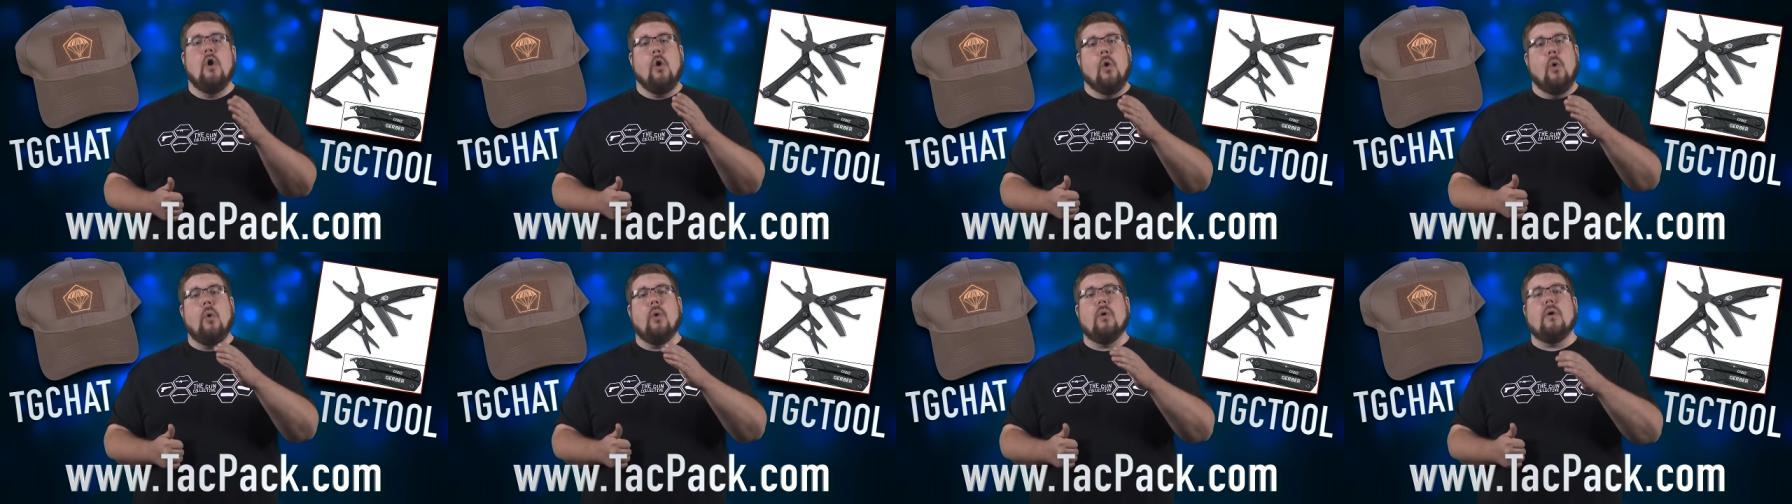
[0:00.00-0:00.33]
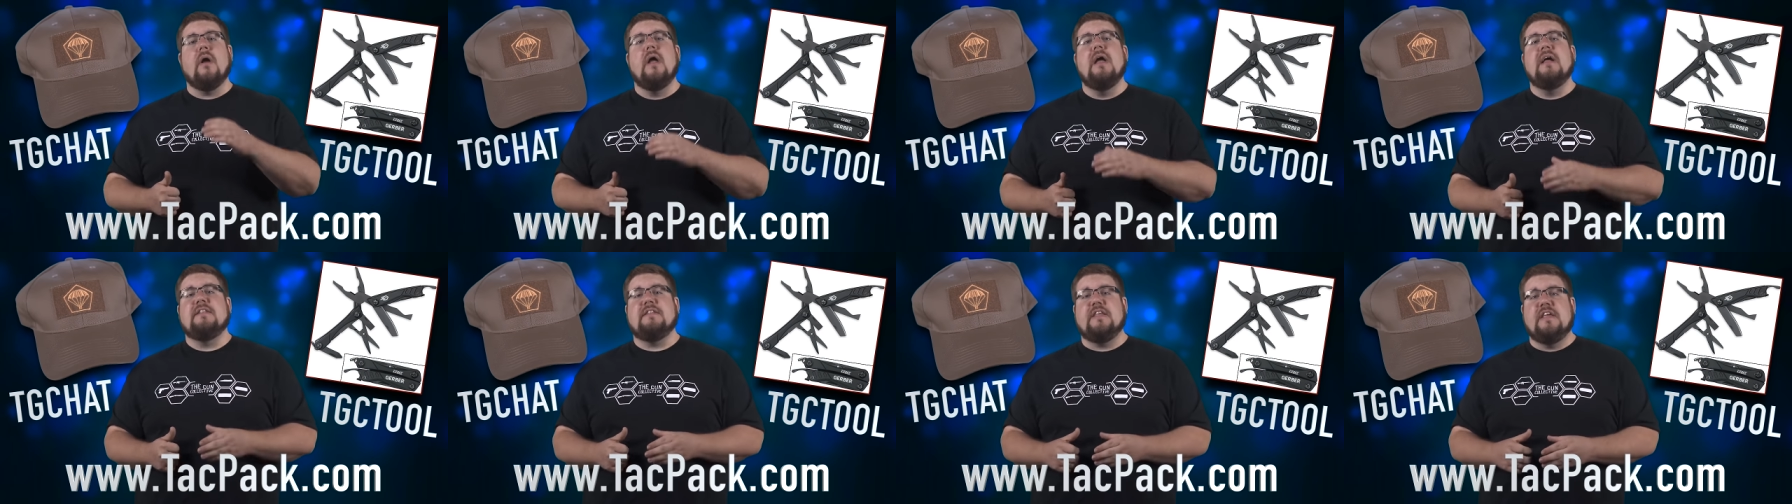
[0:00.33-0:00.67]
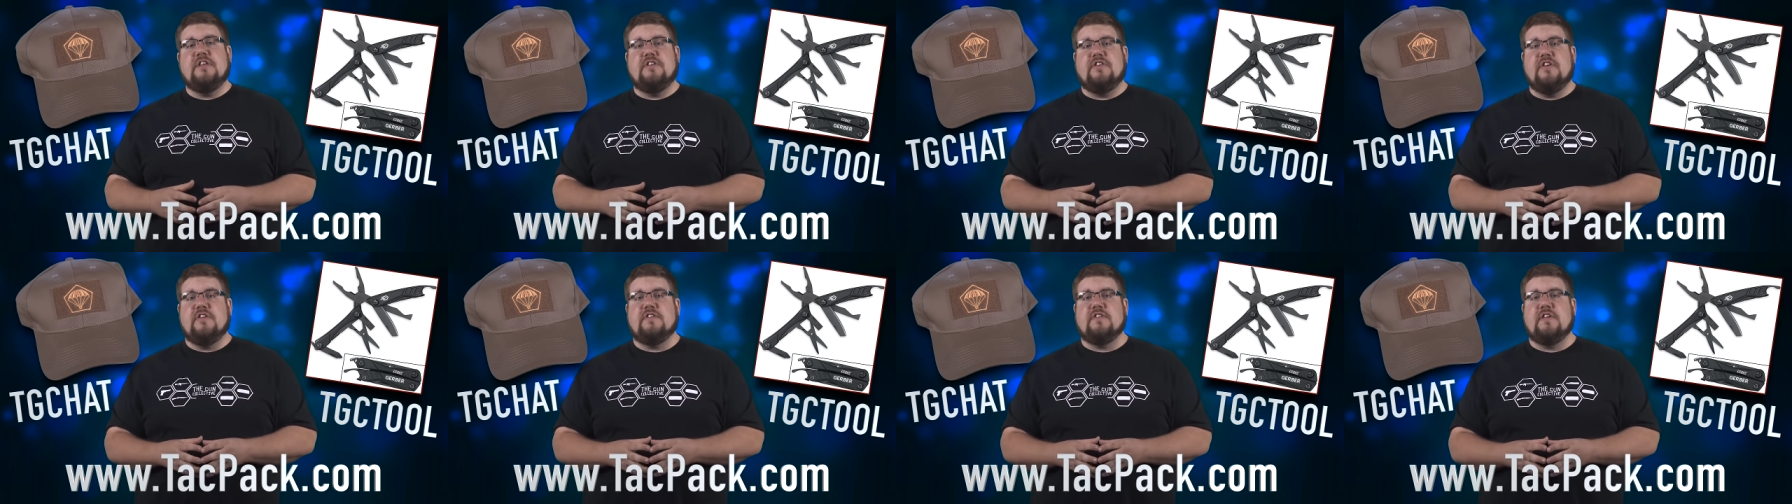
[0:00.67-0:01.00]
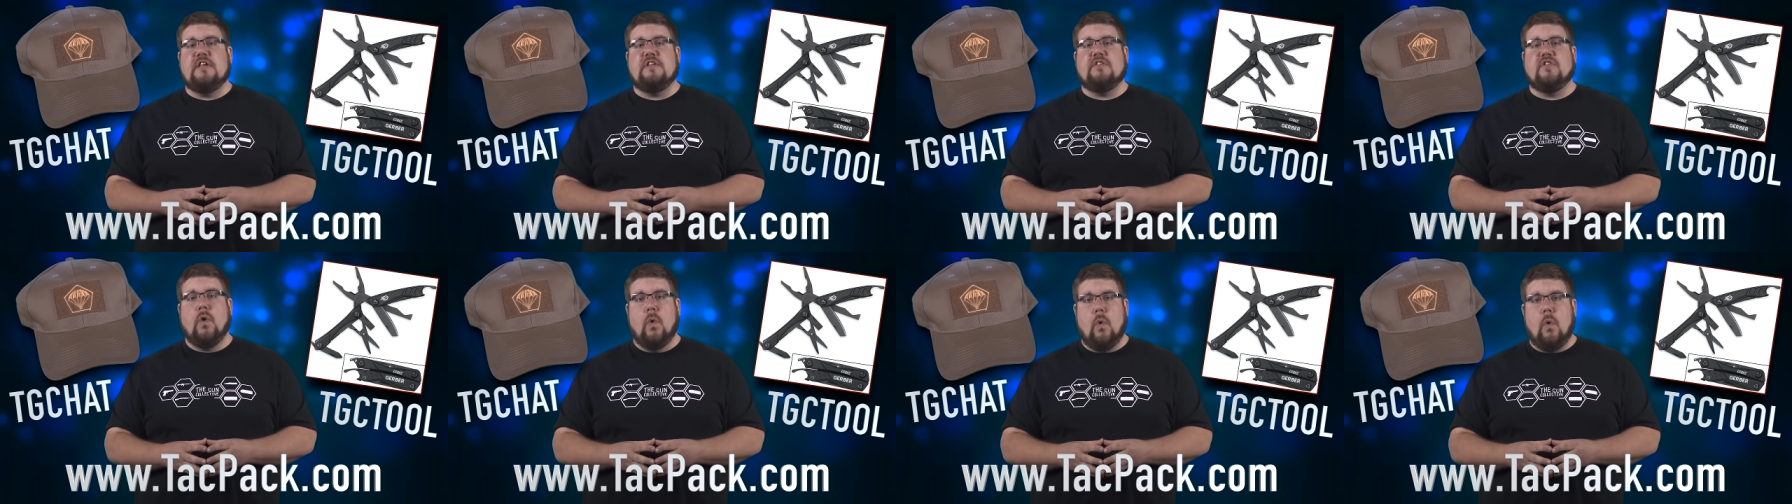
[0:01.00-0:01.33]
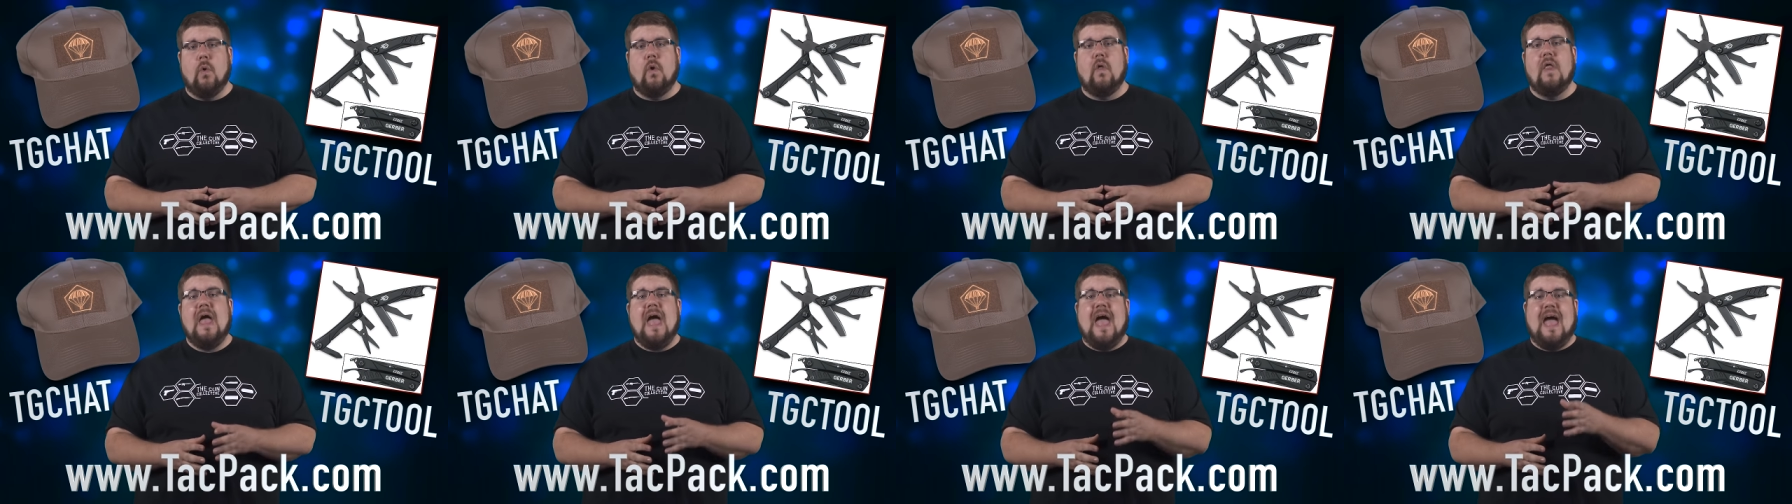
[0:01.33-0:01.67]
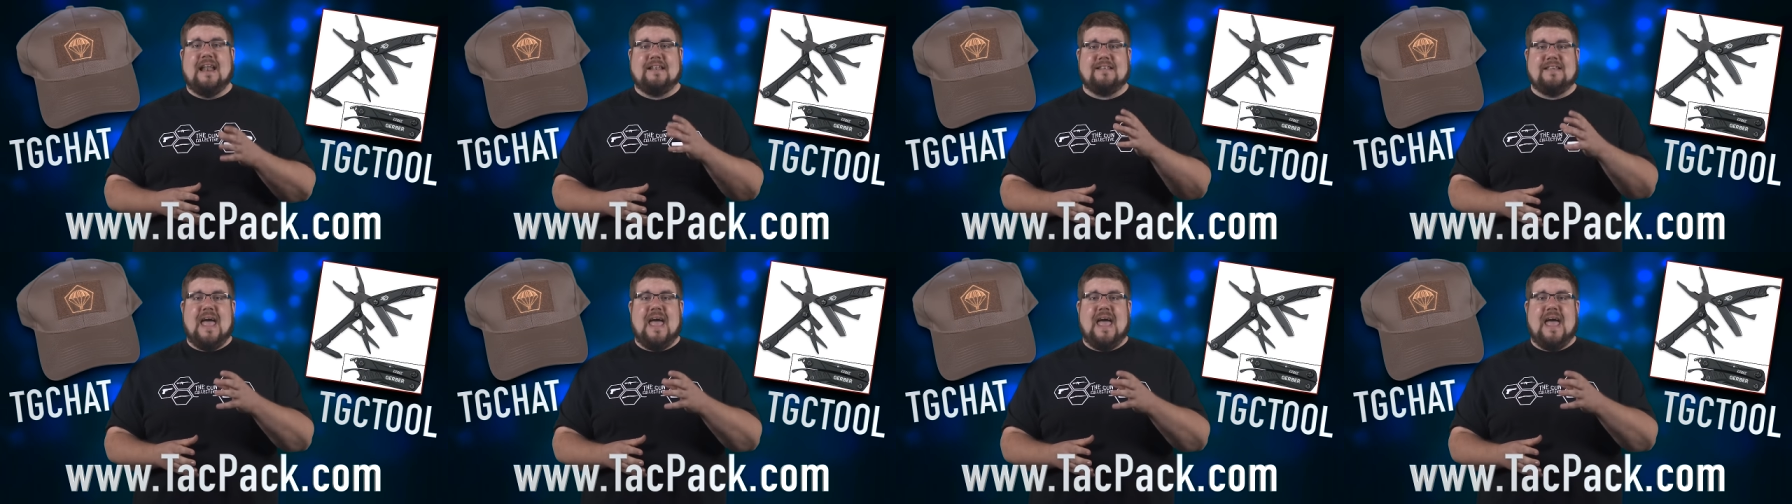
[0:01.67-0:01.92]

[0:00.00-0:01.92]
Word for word: or TGCTool at